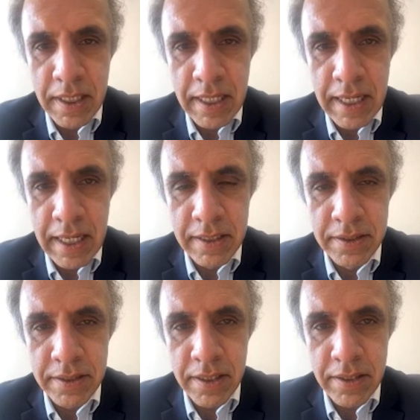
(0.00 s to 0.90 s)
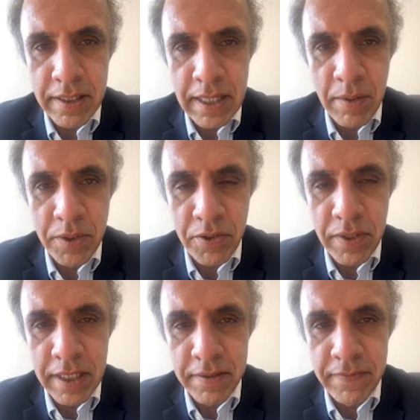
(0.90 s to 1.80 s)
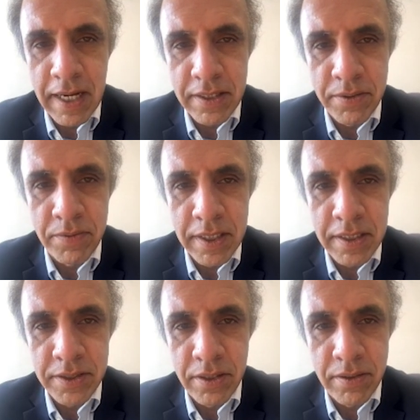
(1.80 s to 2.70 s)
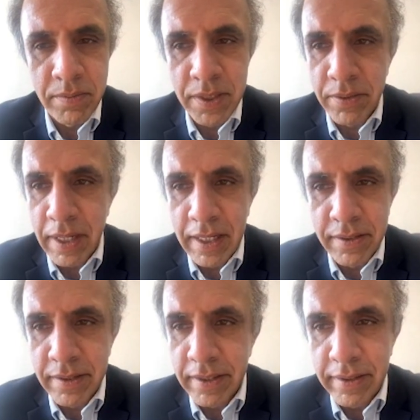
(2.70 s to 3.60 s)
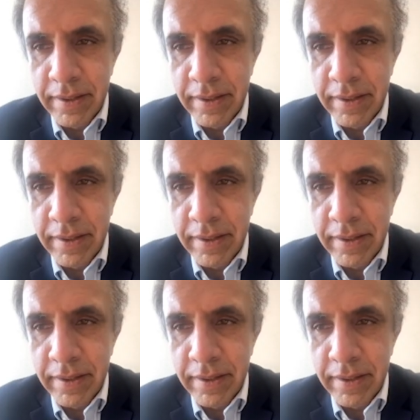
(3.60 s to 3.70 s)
and that would create the value really. So that when you add the